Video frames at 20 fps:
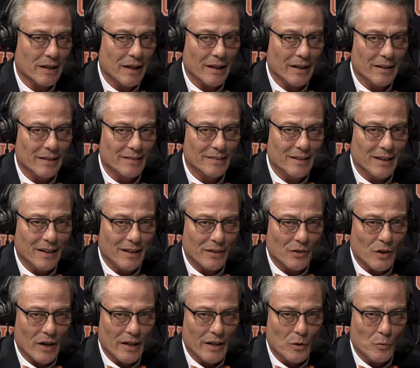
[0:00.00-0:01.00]
and uh,
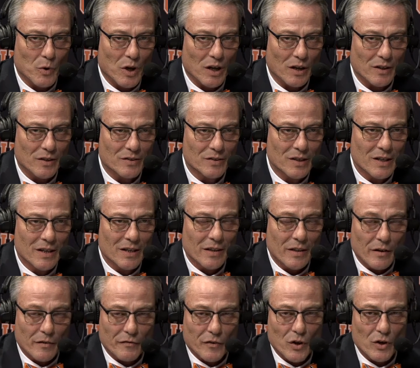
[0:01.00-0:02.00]
Grady Wallace,
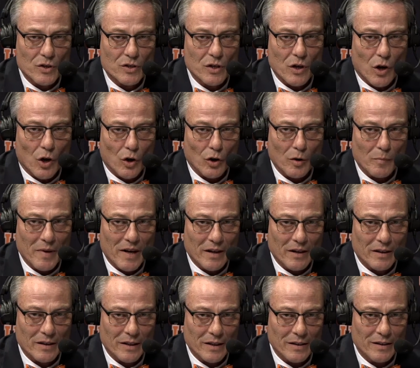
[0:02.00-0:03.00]
the first All
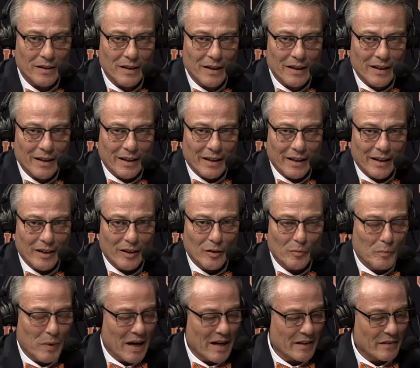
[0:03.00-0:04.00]
American in
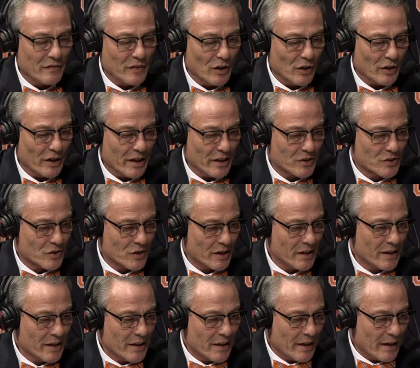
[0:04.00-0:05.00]
Pikeville
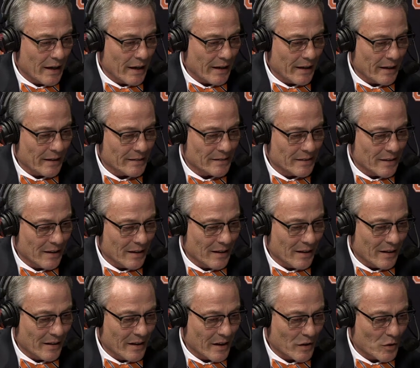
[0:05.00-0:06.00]
history. And uh,
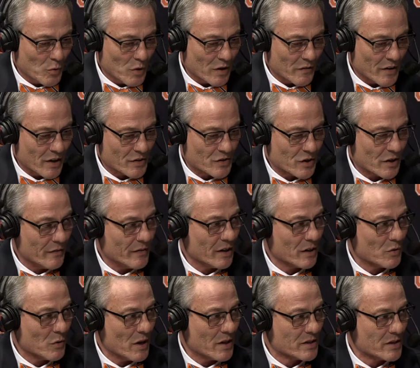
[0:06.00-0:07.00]
another one of our trivia
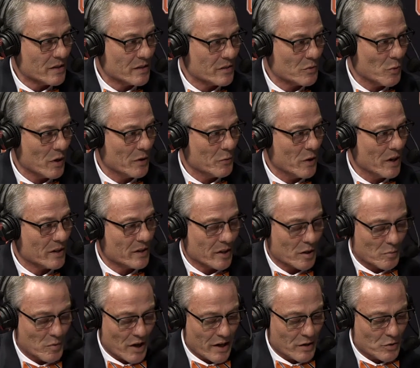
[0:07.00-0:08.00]
questions we went to
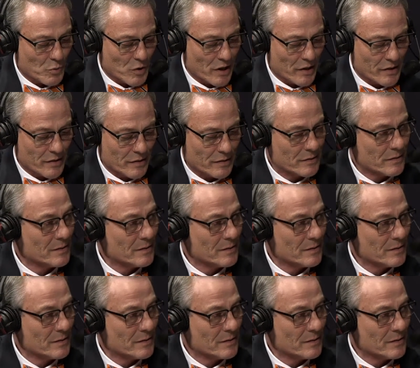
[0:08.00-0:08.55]
the break with.